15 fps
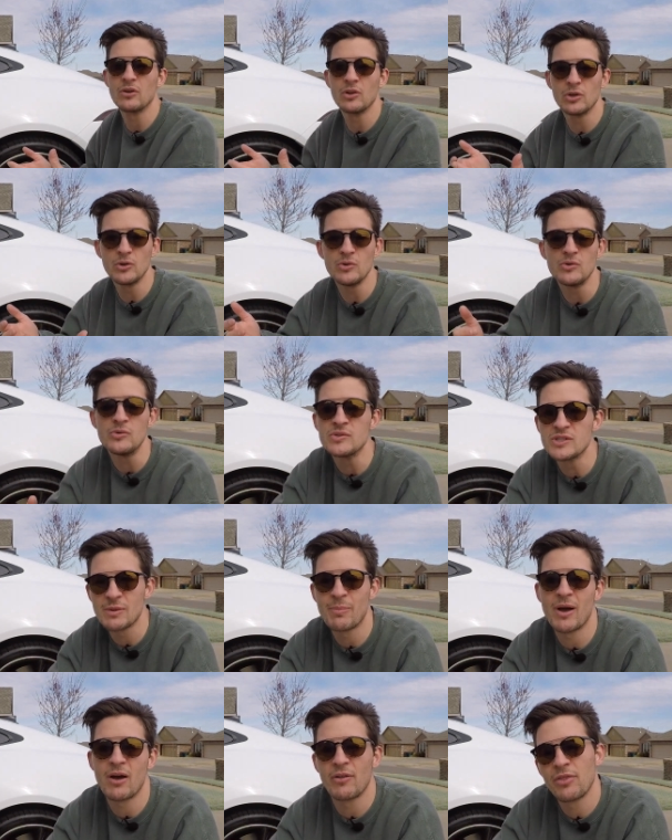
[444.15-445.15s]
It'll
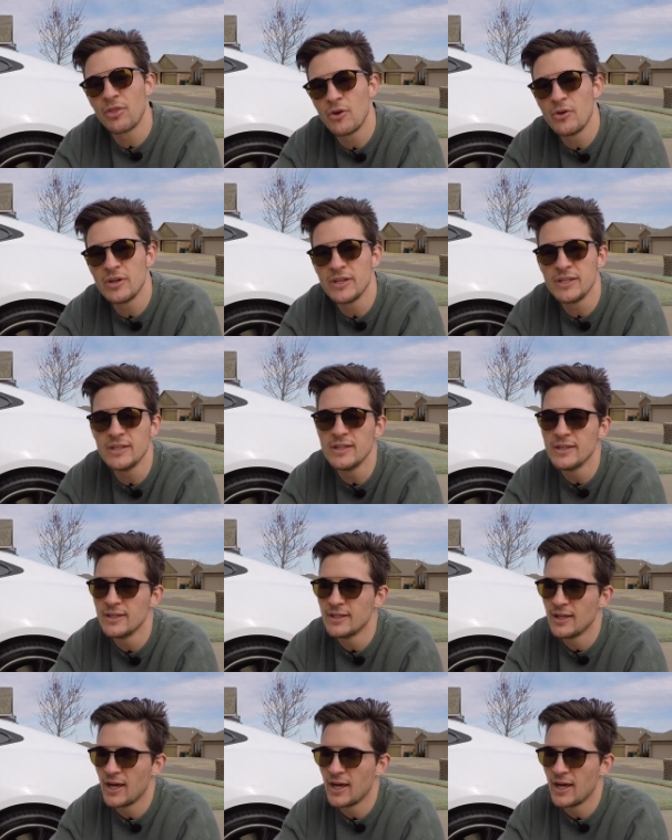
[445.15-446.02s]
lose about 30,